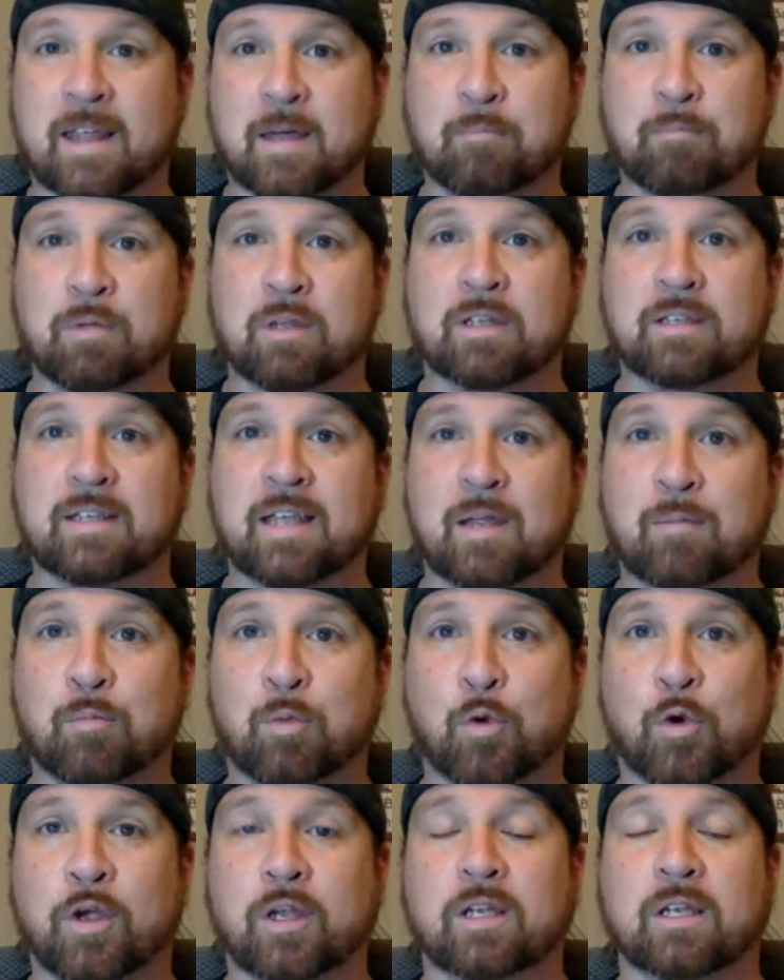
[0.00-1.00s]
That midday
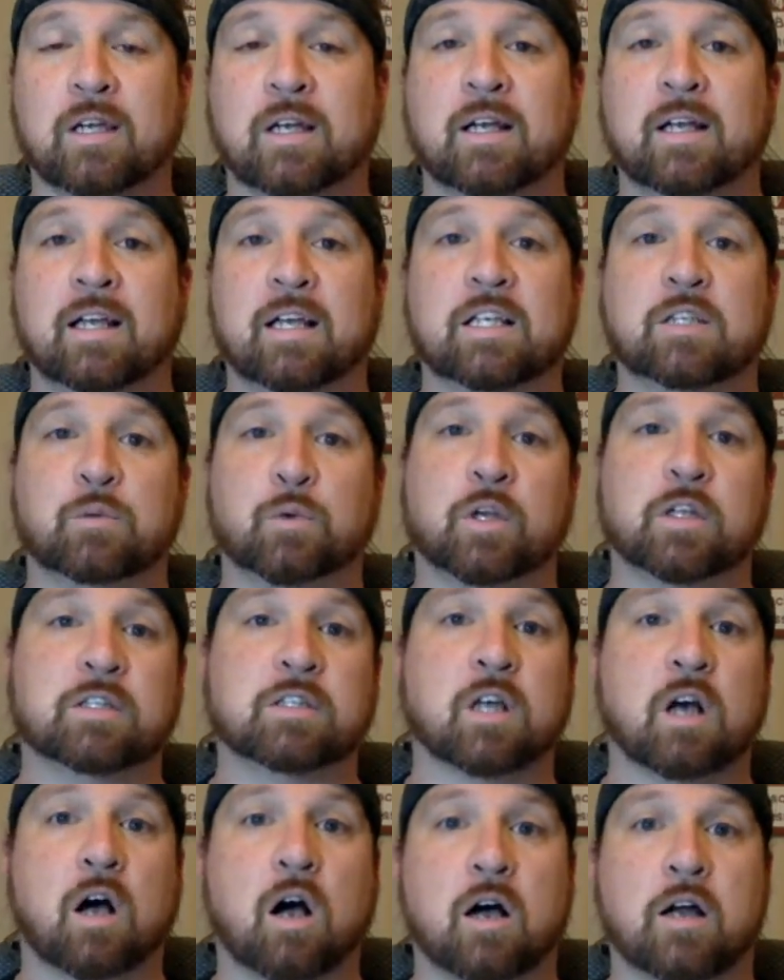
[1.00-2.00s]
point is when
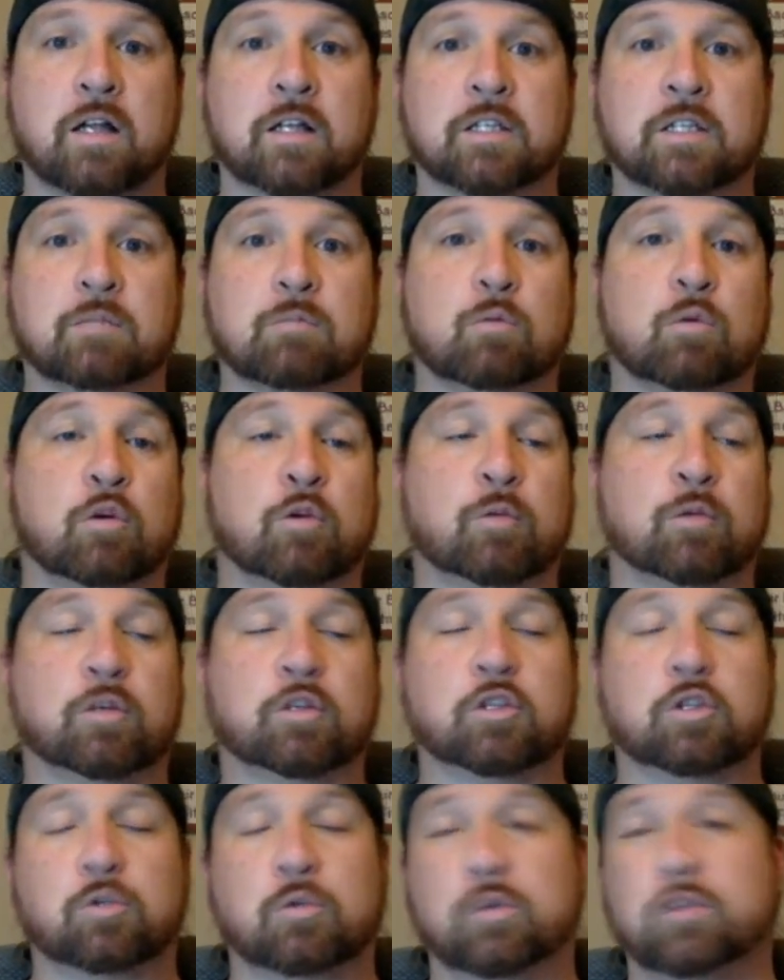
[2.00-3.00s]
it's the hottest. So we want to make
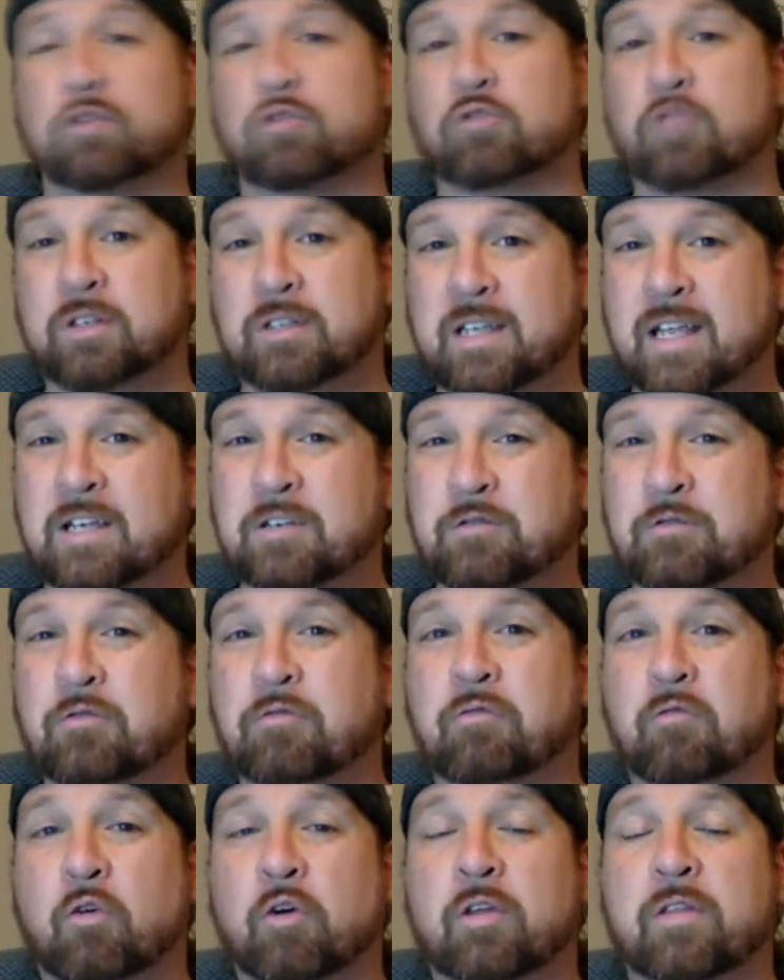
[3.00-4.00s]
sure we tend to
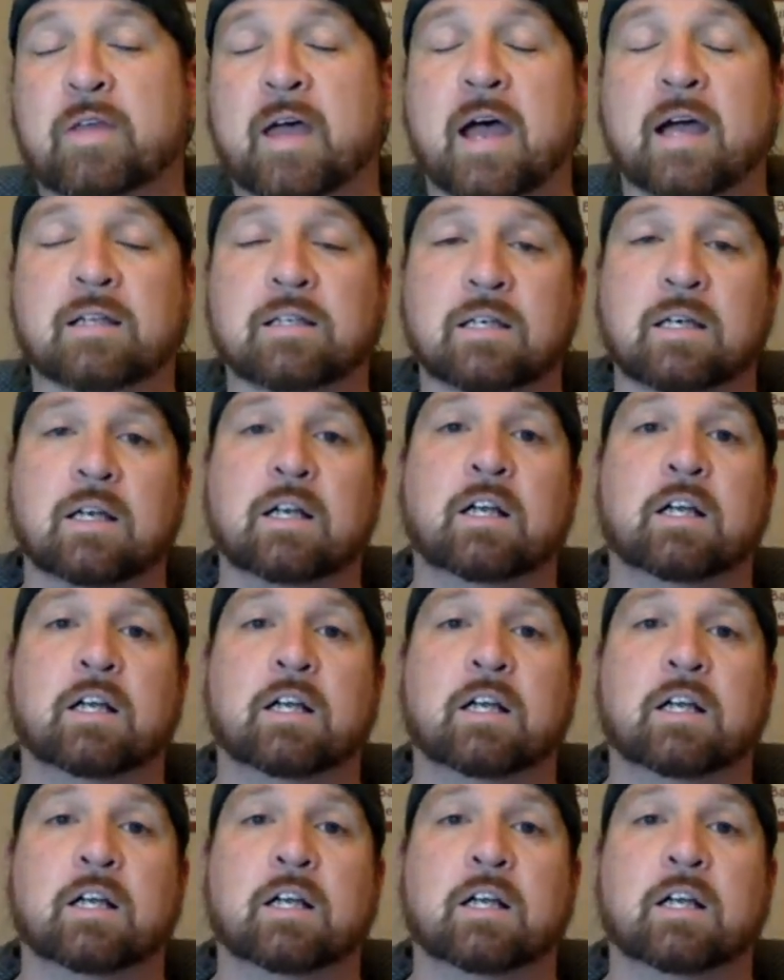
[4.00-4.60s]
avoid that.